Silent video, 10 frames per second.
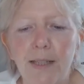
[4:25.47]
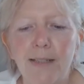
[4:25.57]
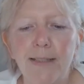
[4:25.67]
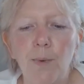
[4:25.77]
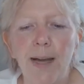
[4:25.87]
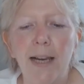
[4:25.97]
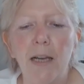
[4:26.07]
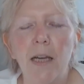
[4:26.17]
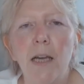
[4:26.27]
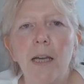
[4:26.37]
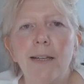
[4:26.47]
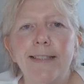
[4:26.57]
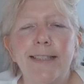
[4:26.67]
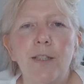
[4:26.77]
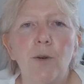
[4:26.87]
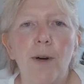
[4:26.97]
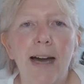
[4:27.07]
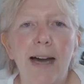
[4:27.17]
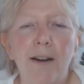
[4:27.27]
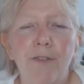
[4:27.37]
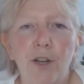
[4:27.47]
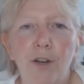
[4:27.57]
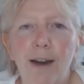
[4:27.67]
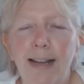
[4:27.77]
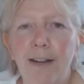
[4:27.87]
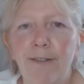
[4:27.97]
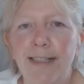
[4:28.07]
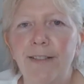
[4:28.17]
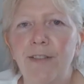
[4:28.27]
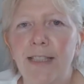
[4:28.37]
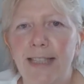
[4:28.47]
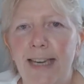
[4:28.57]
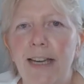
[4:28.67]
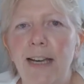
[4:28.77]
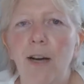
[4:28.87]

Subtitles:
as well. So have a cracking rest of the day.